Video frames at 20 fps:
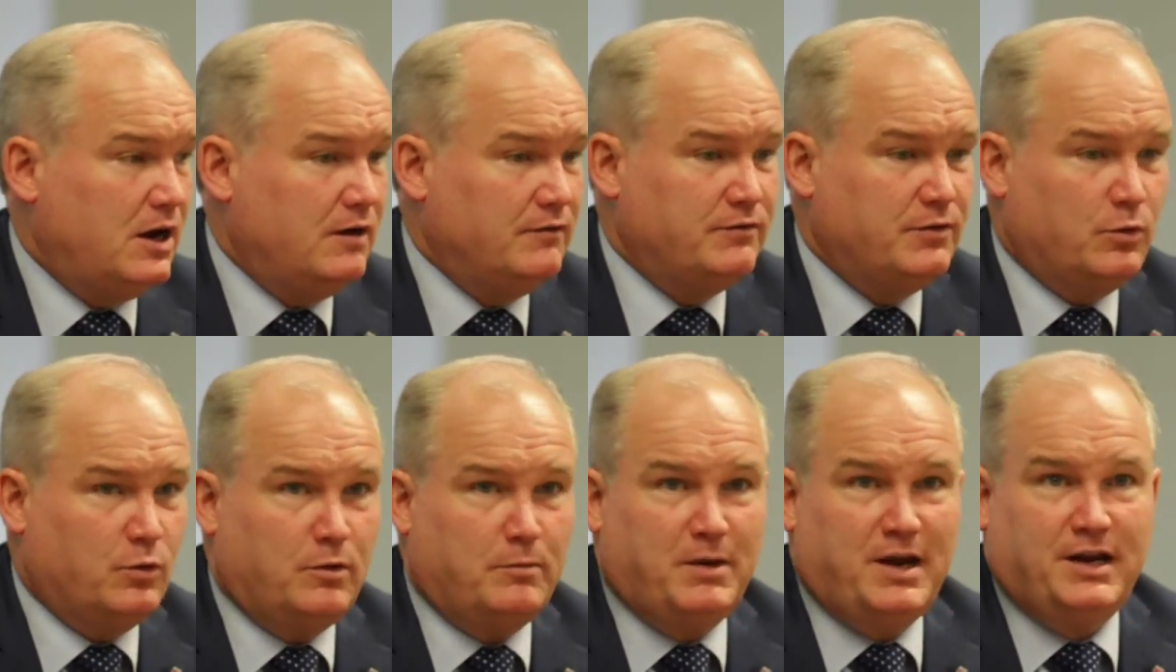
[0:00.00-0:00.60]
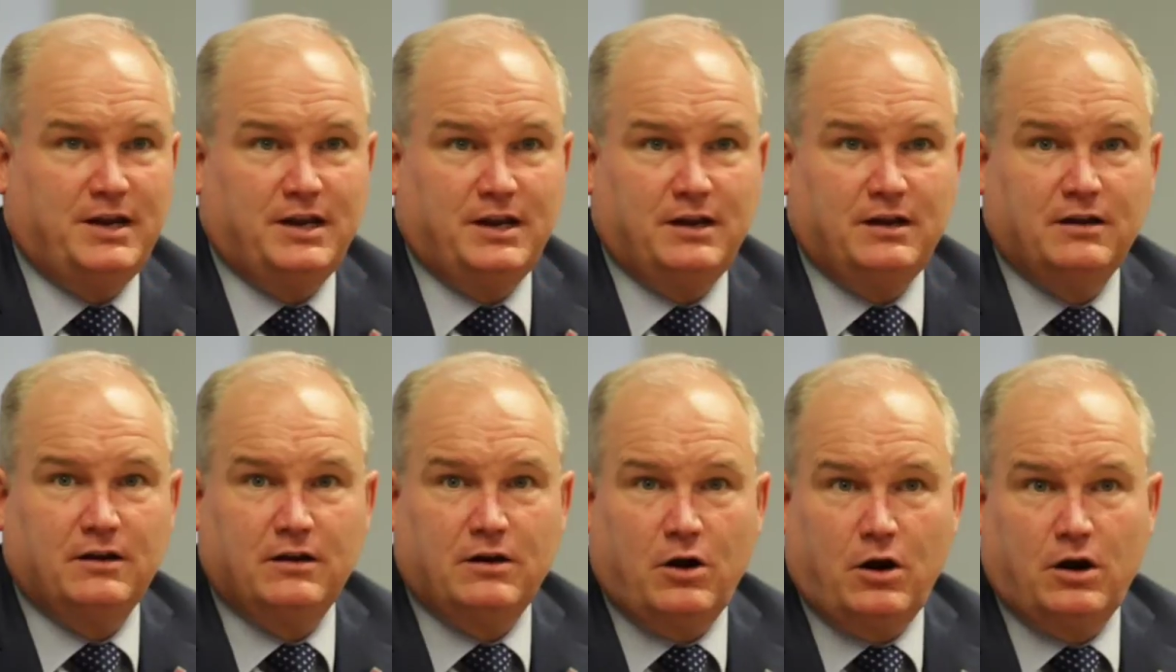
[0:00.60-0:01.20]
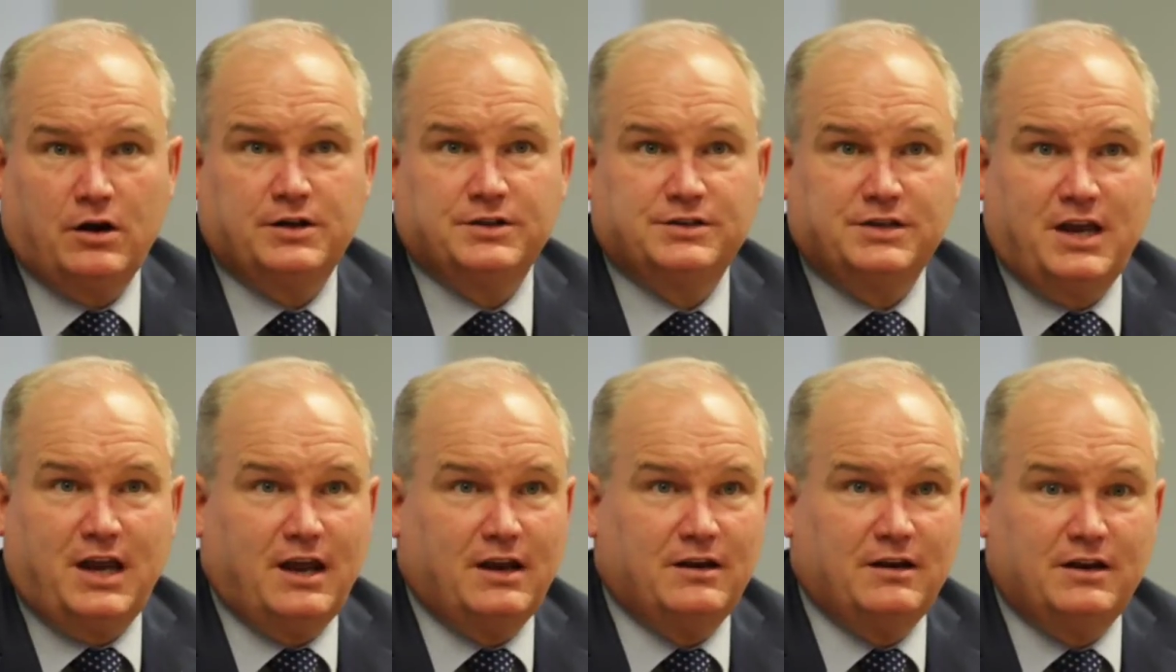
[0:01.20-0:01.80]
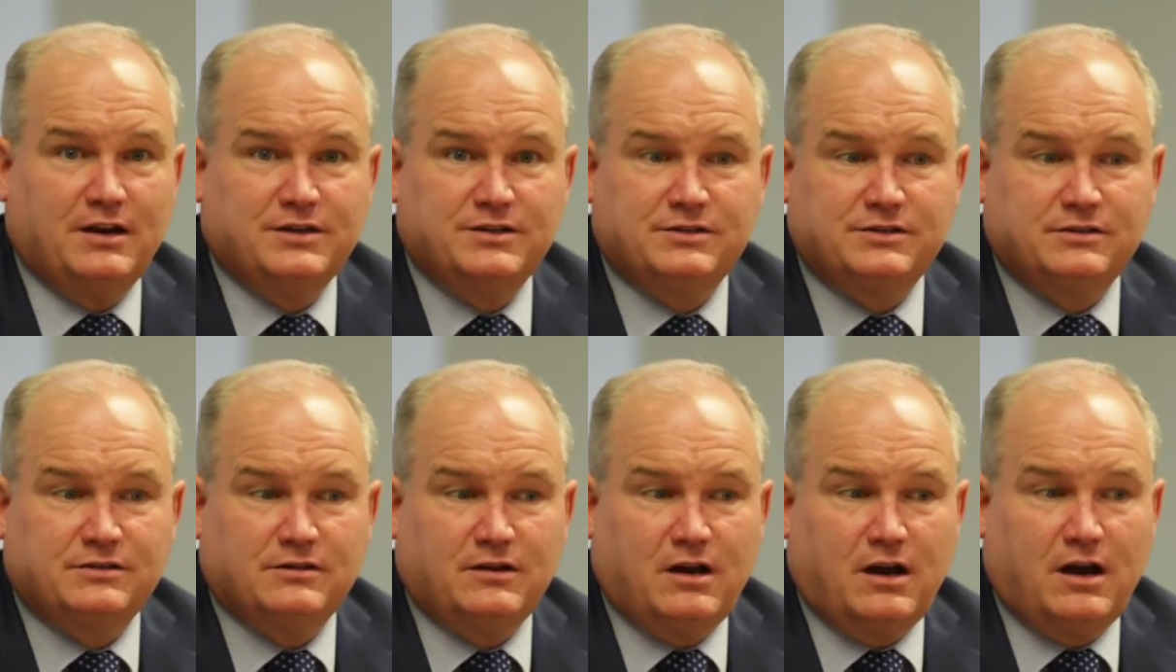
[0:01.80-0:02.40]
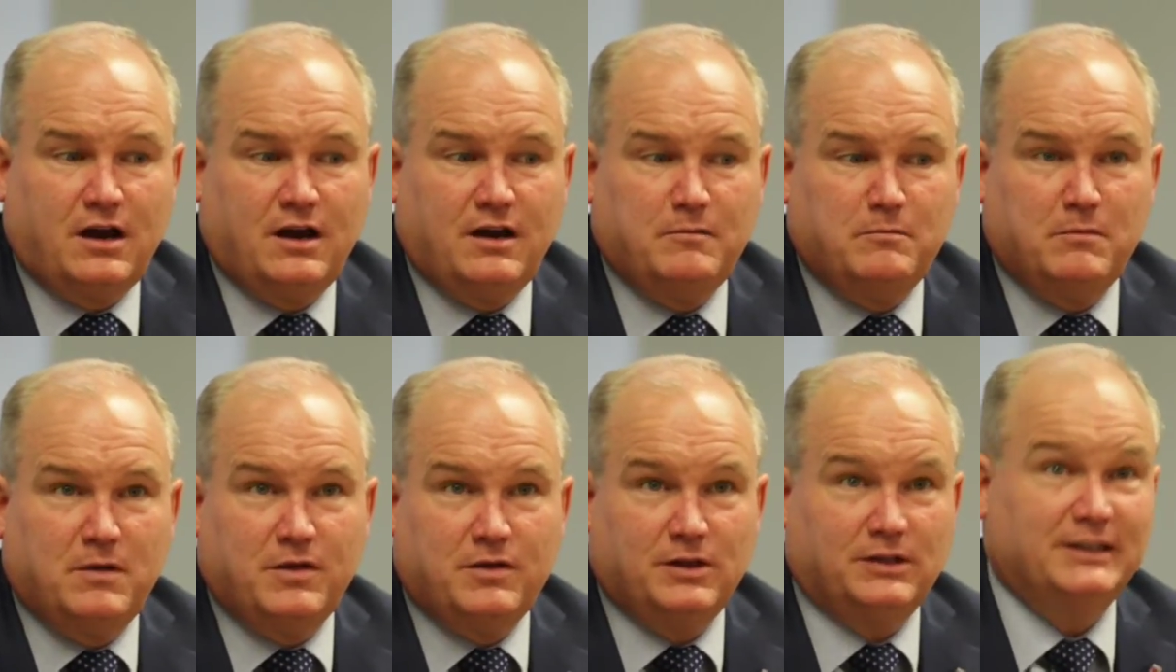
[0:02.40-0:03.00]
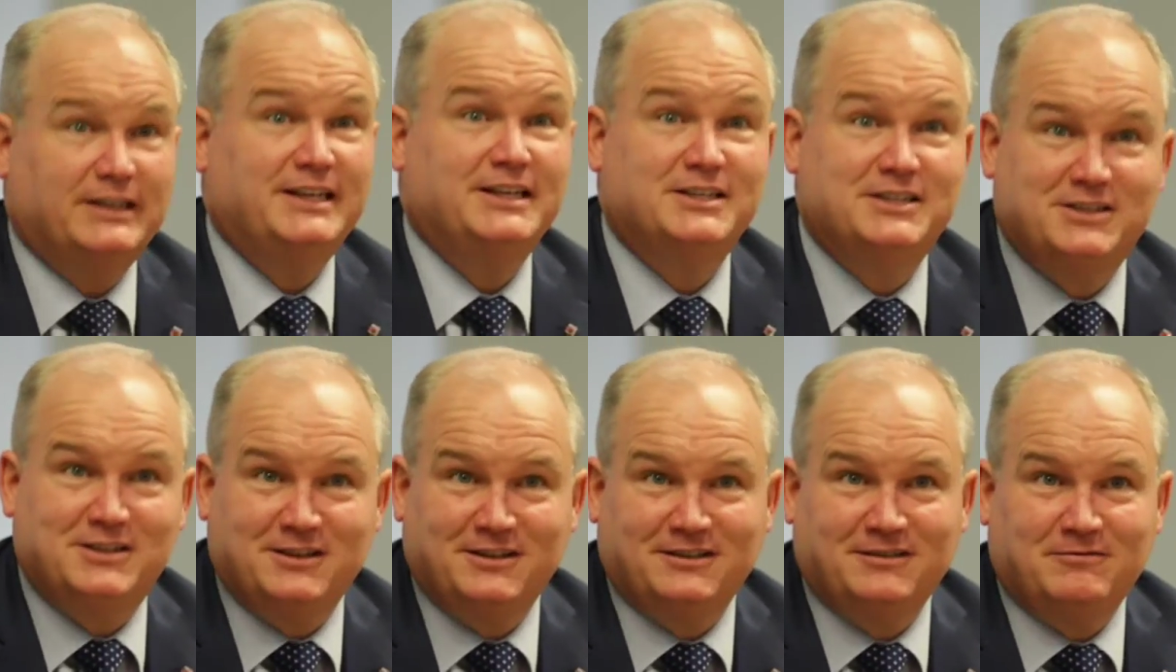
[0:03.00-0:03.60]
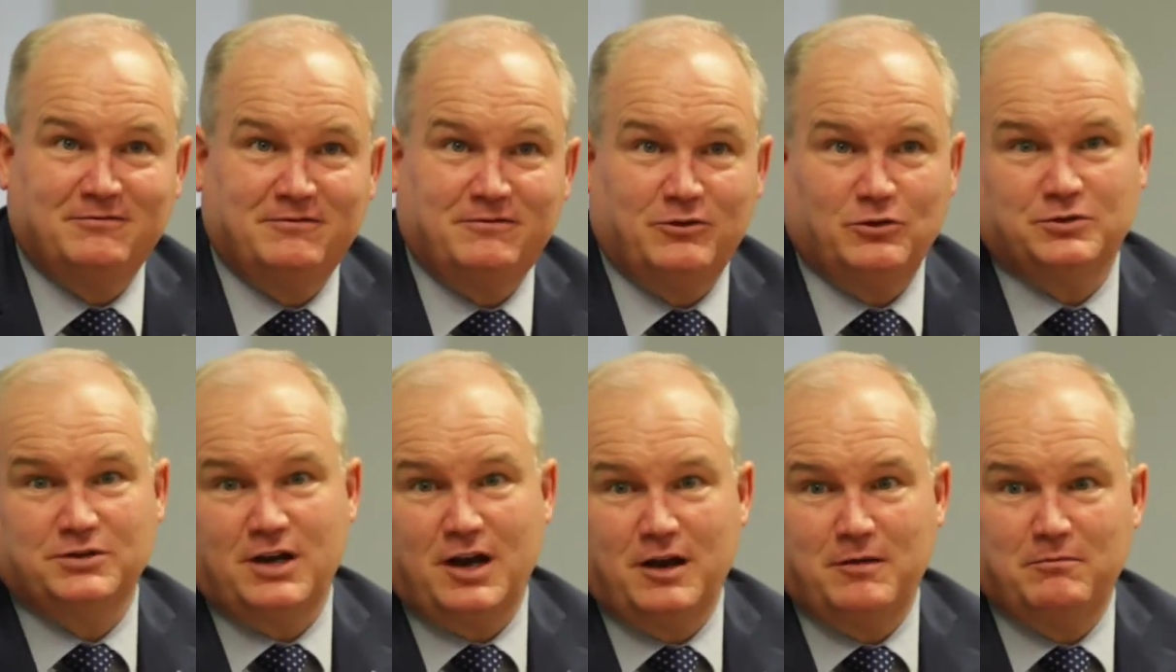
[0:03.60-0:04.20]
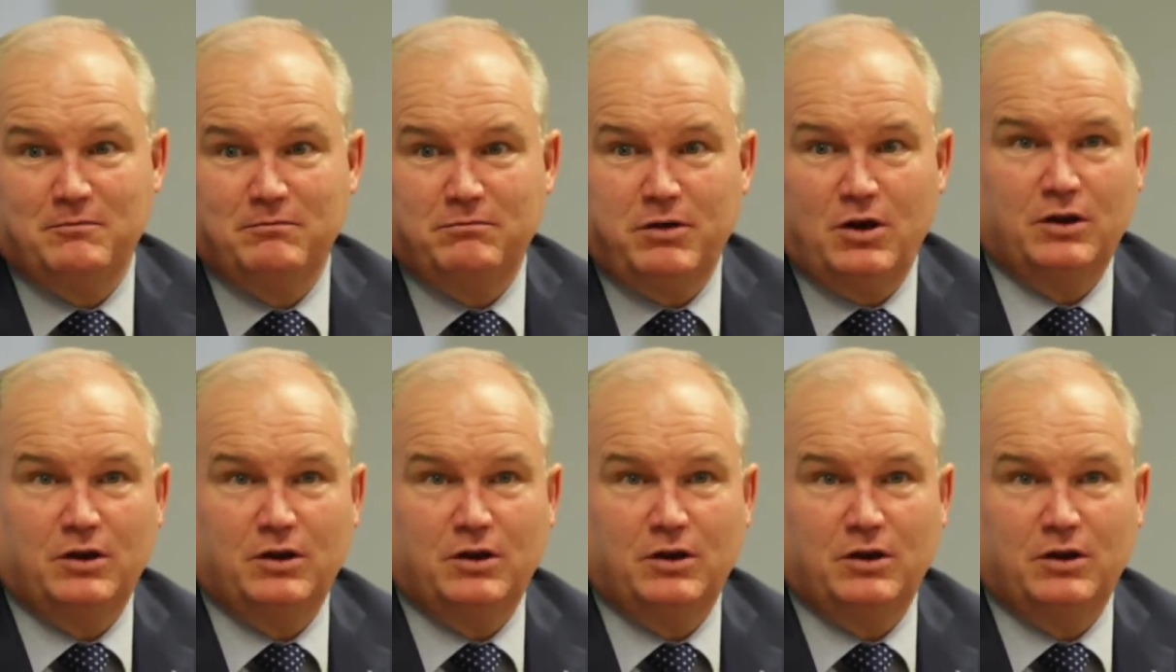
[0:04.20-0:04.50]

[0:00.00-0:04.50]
Of the remaining caucus candidates, I'm the least full-time